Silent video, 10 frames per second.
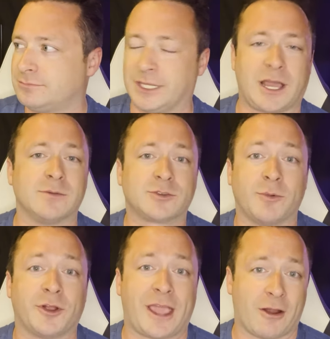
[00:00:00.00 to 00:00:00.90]

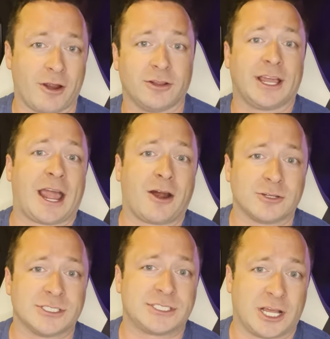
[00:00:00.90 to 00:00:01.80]
your carrier, like
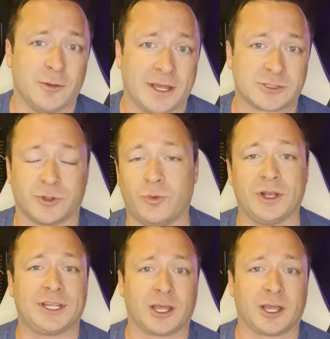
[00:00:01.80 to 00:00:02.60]
ours is Telmex with 1